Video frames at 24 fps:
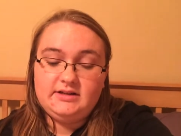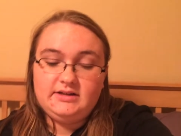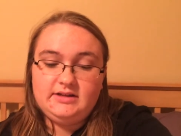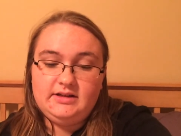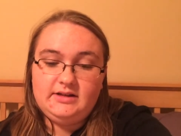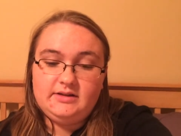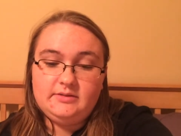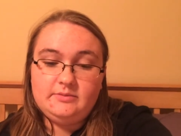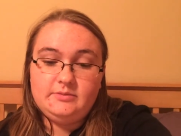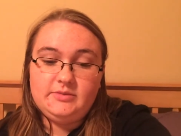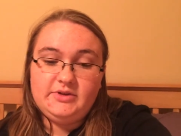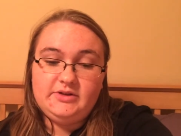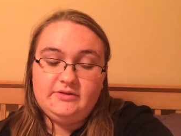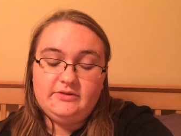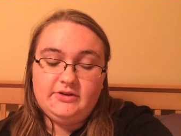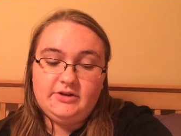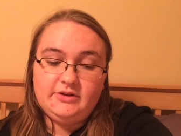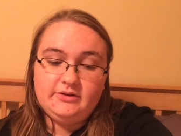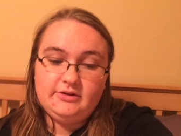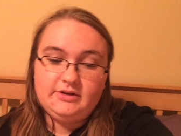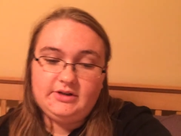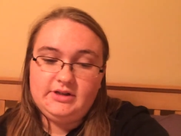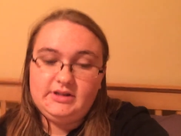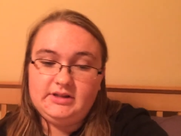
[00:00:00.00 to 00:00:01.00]
it can be
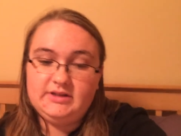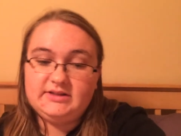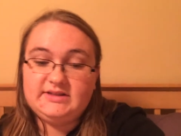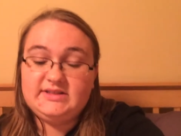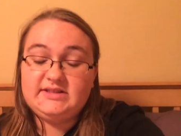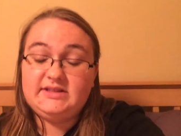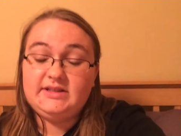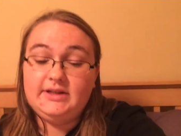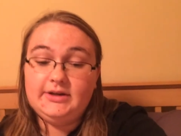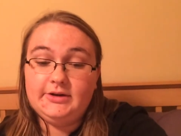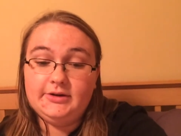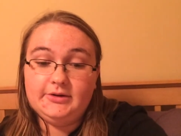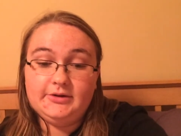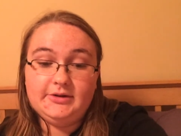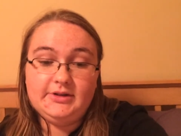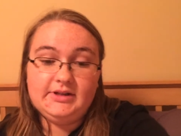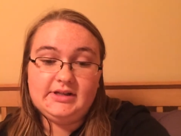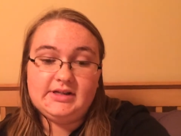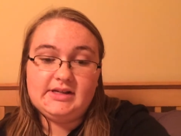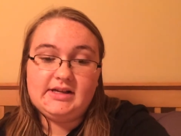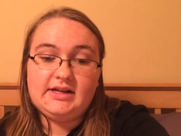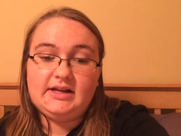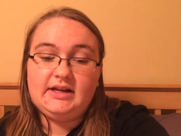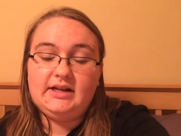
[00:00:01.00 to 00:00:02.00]
very
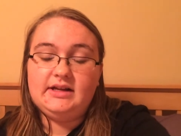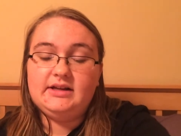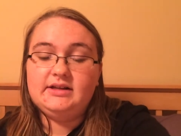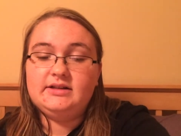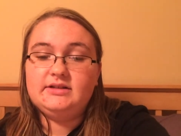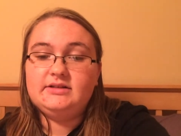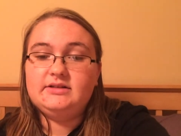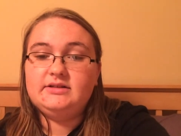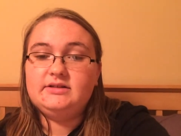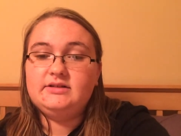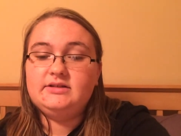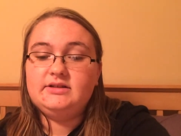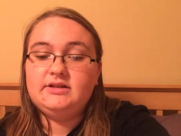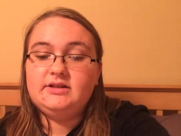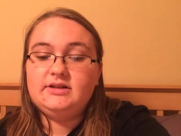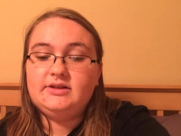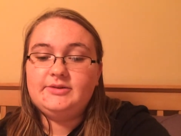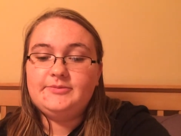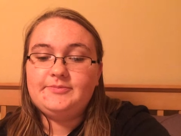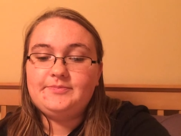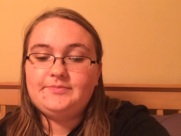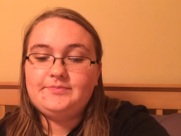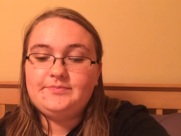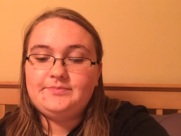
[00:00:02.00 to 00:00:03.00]
scary
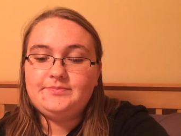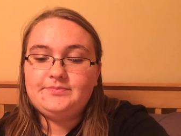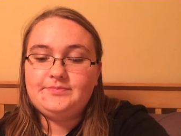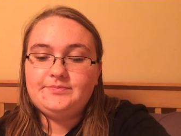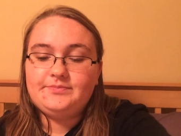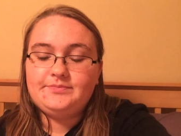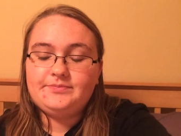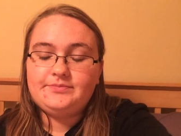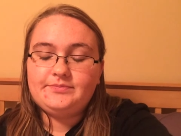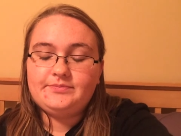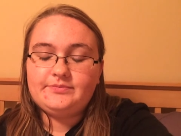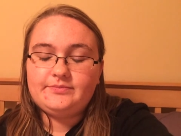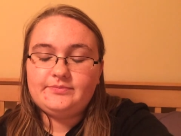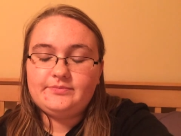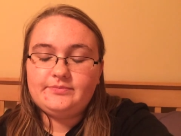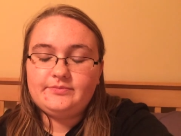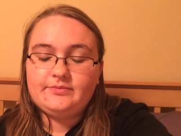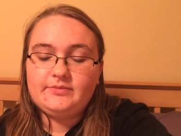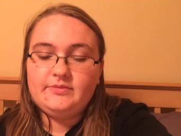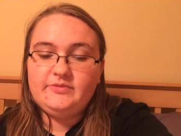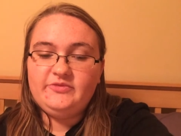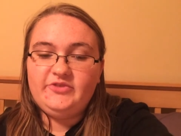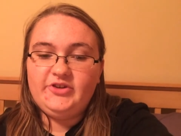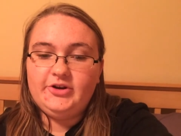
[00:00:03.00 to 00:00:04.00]

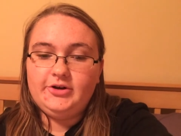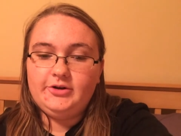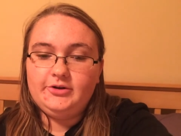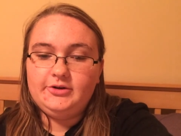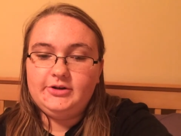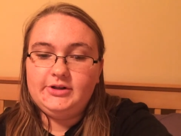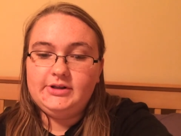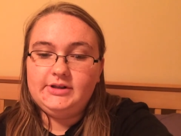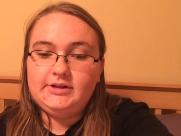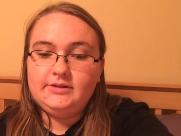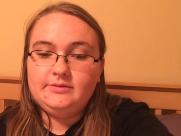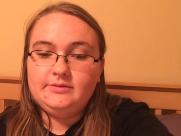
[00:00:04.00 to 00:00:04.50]
and very